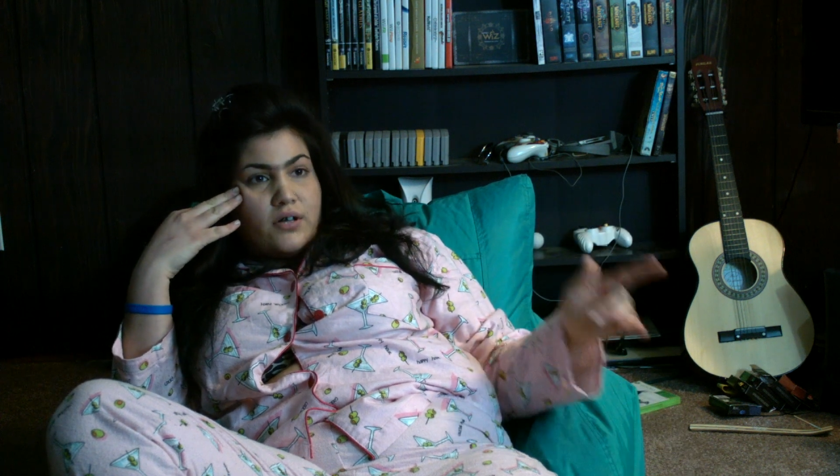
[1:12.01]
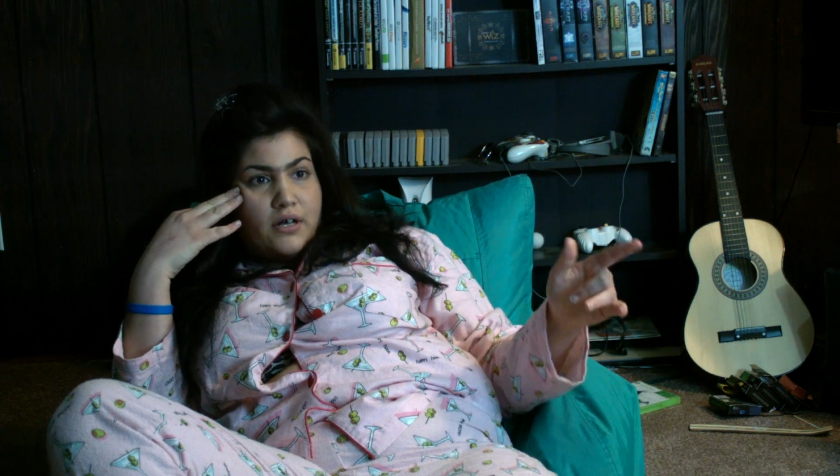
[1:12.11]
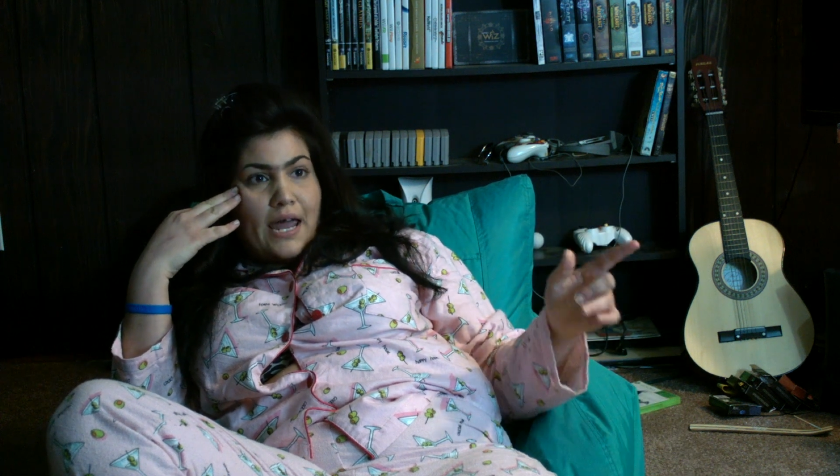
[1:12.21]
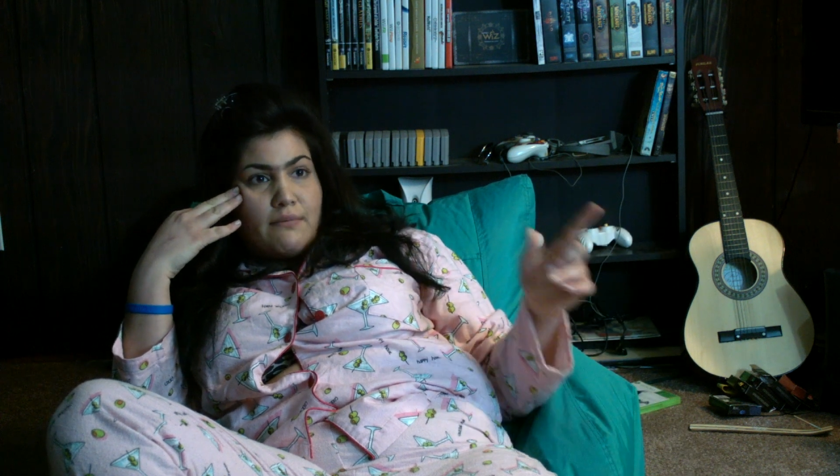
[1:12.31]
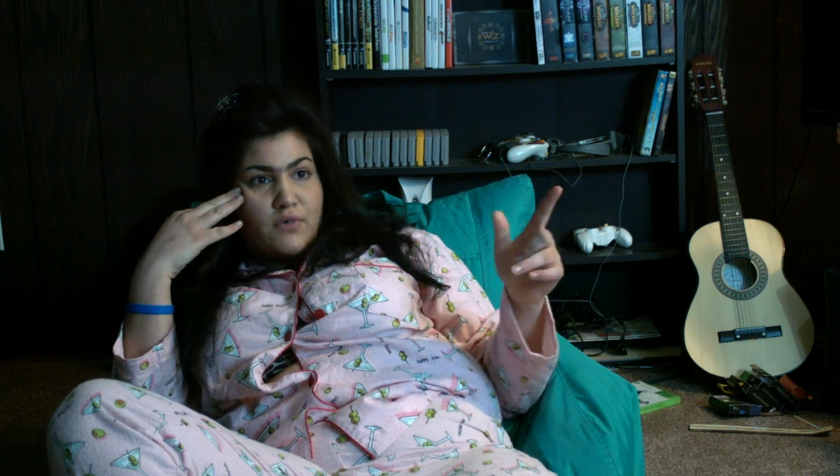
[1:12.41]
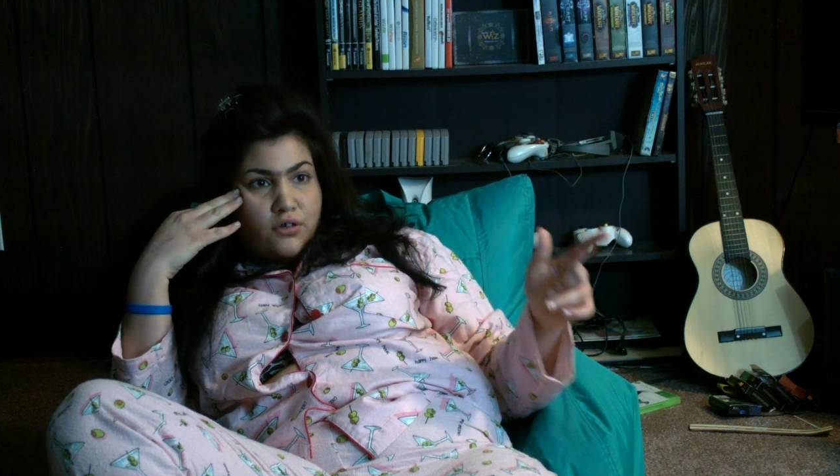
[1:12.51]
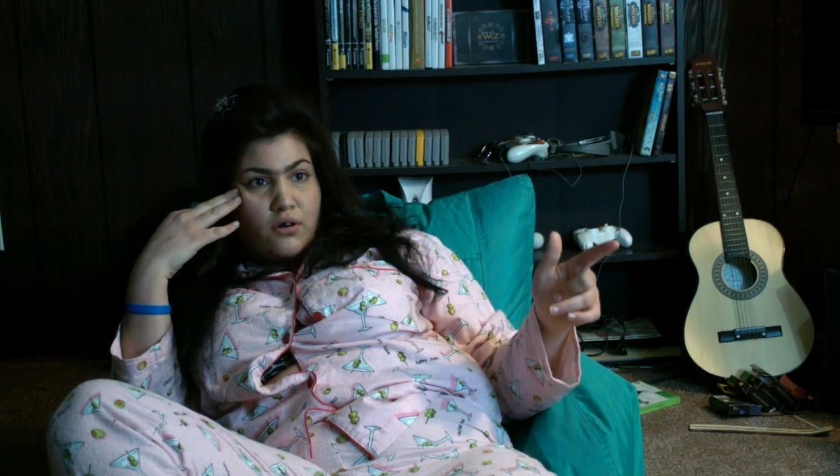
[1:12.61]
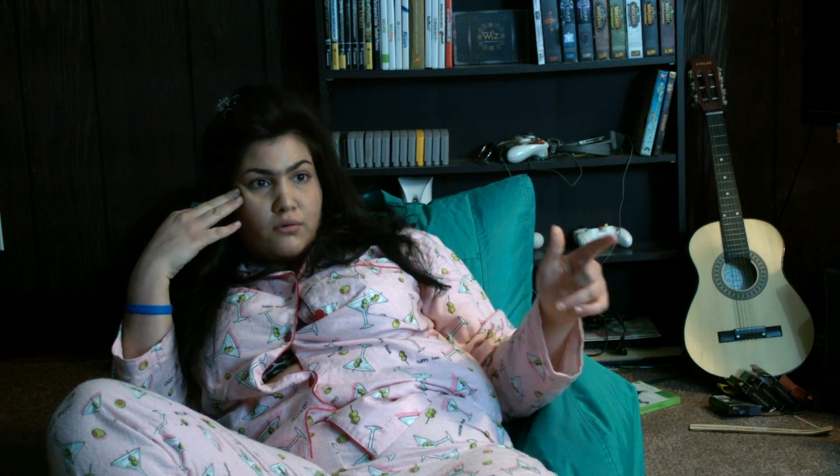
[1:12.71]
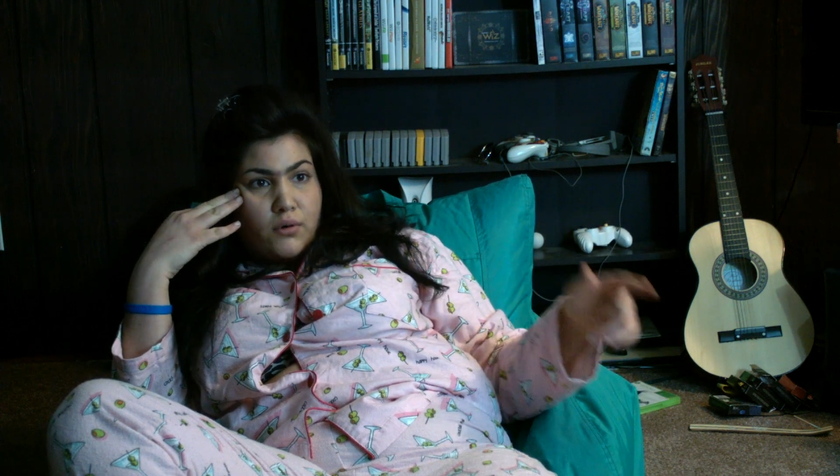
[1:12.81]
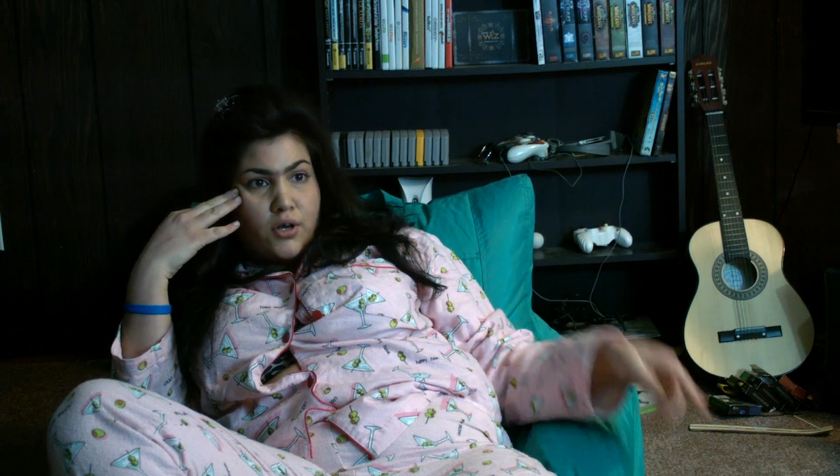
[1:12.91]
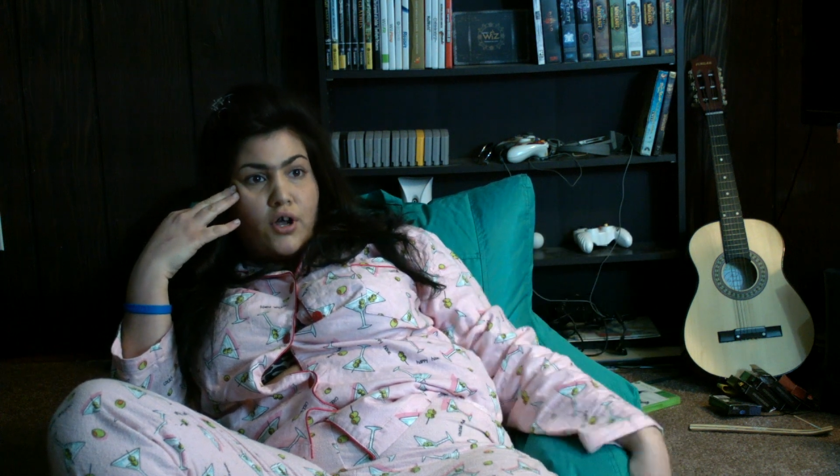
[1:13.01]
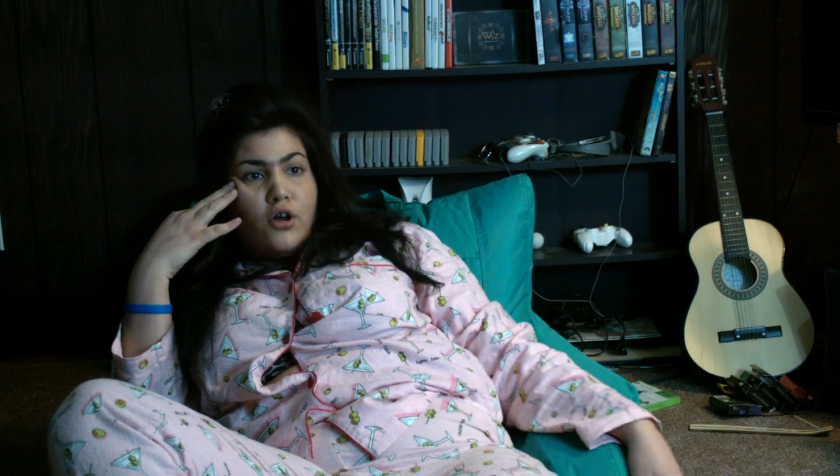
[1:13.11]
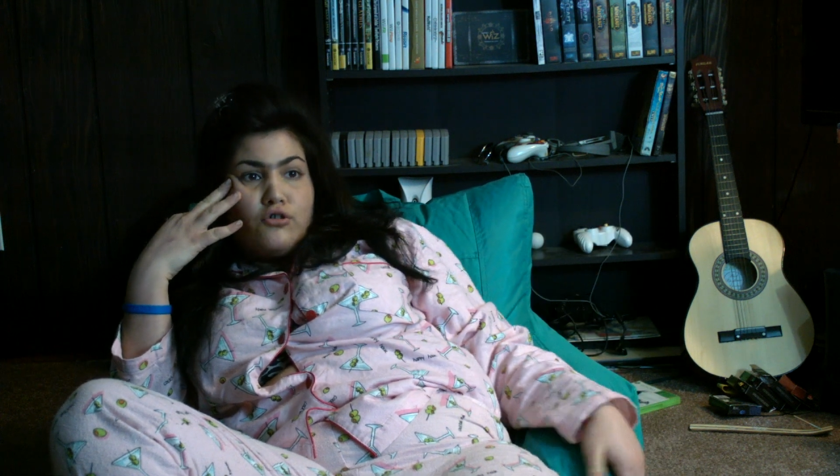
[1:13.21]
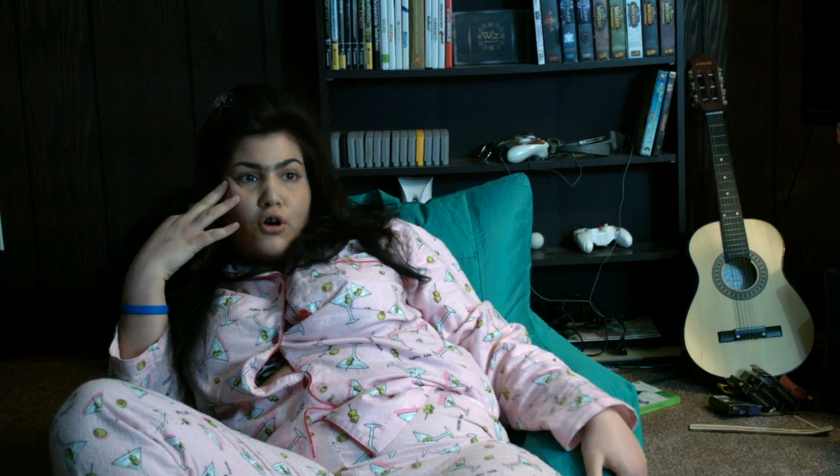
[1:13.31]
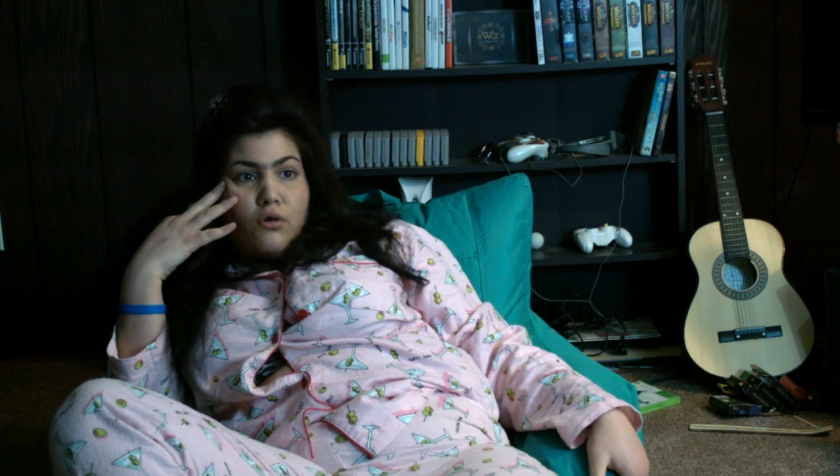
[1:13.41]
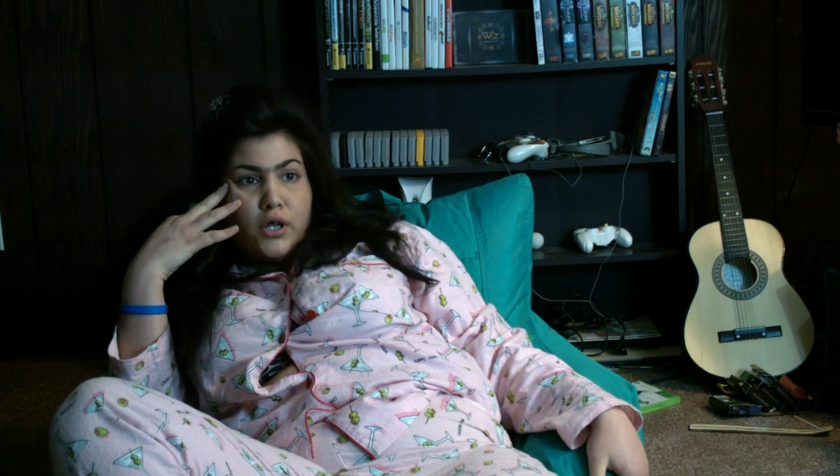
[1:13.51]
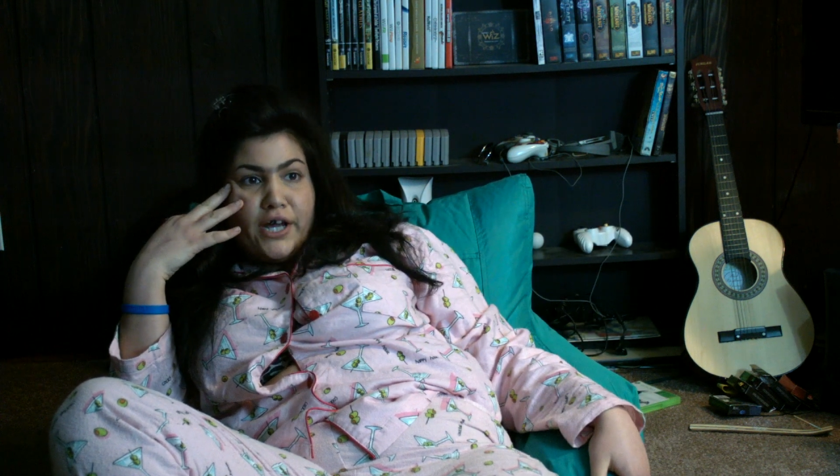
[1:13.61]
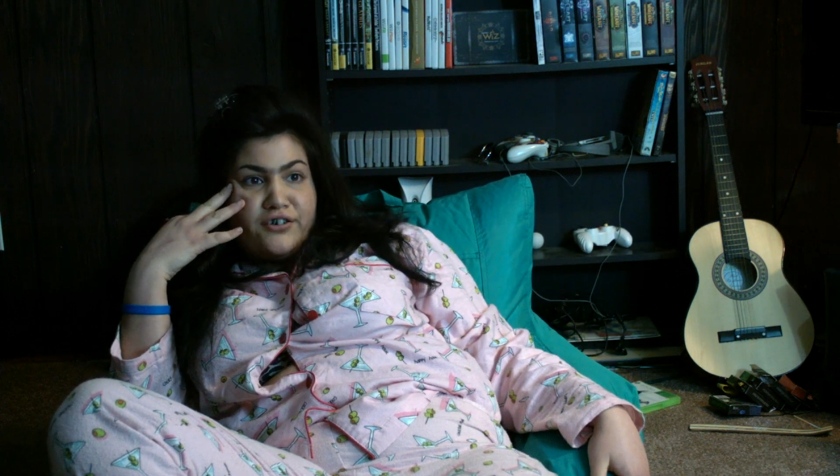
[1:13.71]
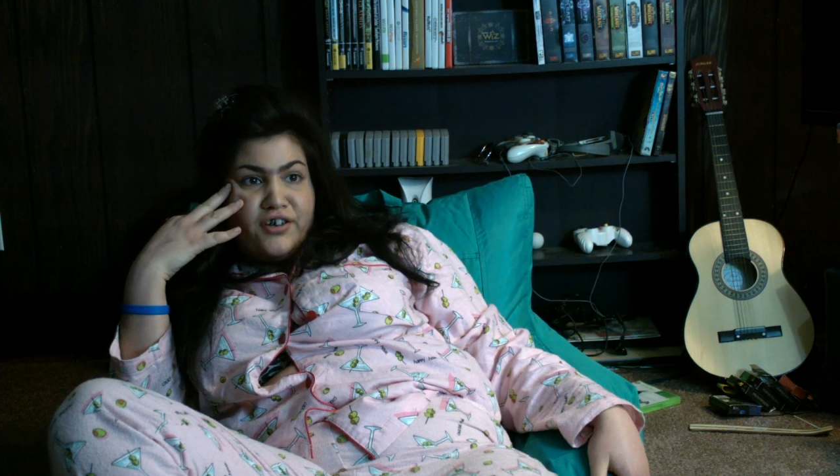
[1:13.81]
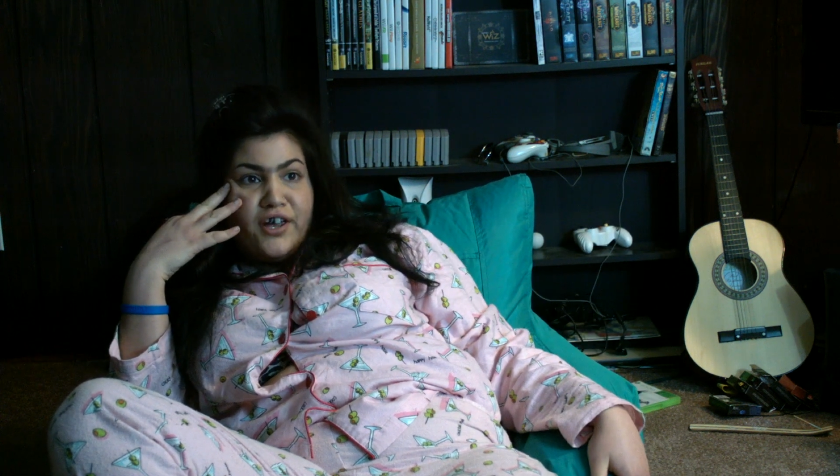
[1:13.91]
to name the third one
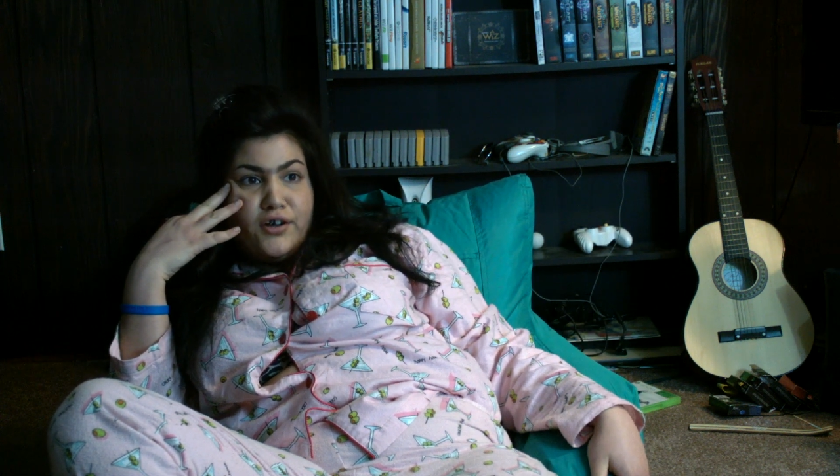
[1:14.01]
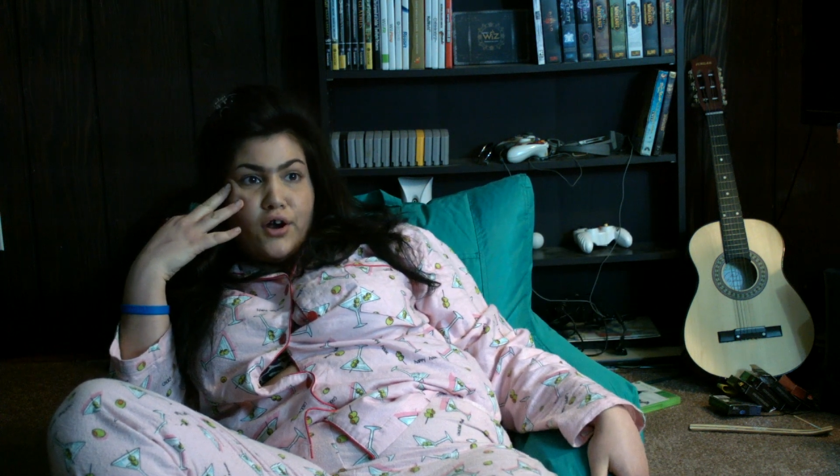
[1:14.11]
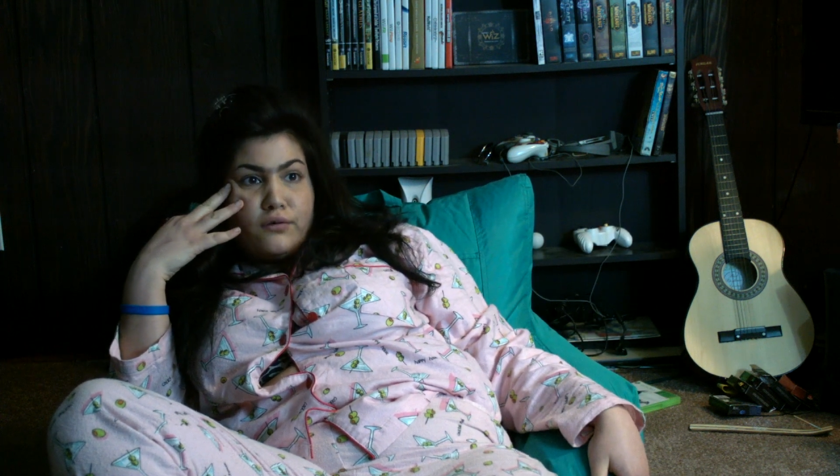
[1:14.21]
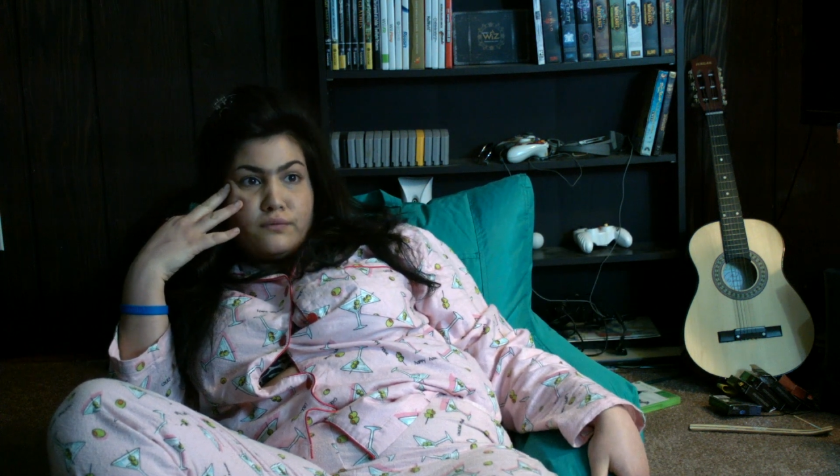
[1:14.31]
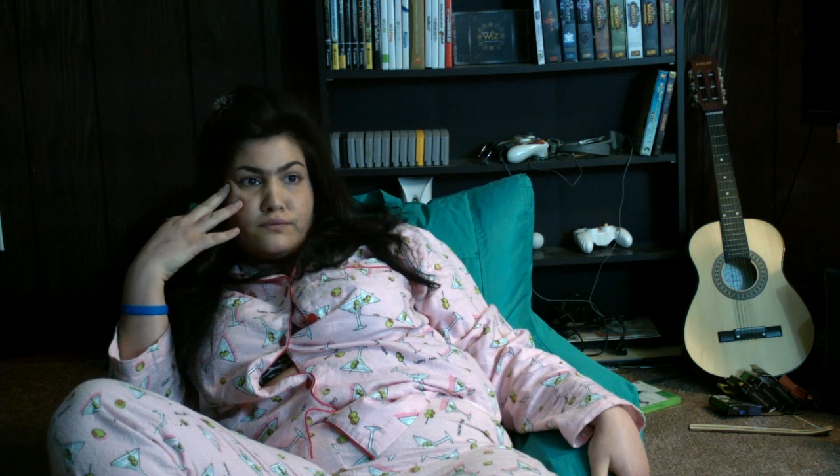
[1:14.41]
Jolene Sr.